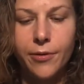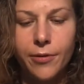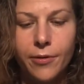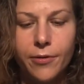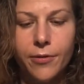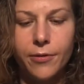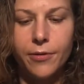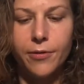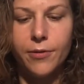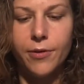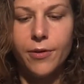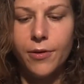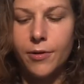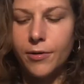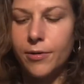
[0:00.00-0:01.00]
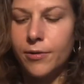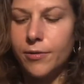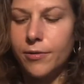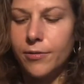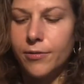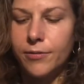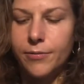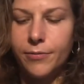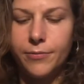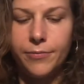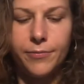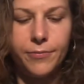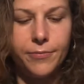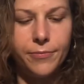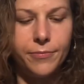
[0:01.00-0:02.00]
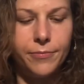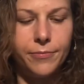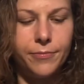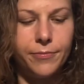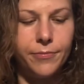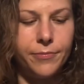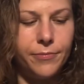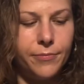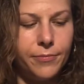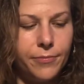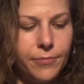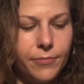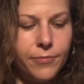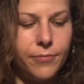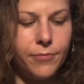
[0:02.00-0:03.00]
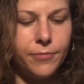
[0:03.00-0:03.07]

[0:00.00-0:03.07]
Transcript: No one is speaking in this clip.